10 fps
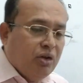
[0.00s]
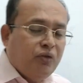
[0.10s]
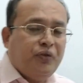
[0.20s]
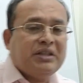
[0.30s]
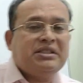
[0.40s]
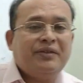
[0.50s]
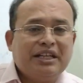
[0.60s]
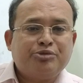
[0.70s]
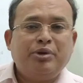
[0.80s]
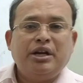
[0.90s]
First, I will
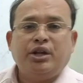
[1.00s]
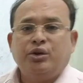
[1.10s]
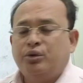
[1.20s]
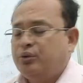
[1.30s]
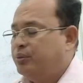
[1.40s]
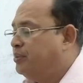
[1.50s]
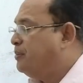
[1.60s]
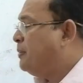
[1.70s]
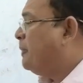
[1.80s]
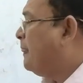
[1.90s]
explain to you
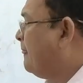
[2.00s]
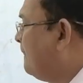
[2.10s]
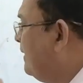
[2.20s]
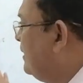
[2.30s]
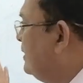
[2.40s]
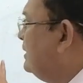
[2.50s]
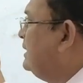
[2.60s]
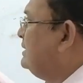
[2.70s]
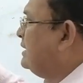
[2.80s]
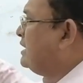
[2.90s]

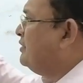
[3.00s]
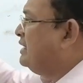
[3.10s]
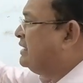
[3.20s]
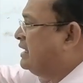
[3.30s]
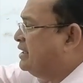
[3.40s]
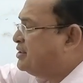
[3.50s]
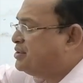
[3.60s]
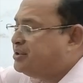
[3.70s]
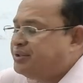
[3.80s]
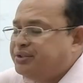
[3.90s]
in the given case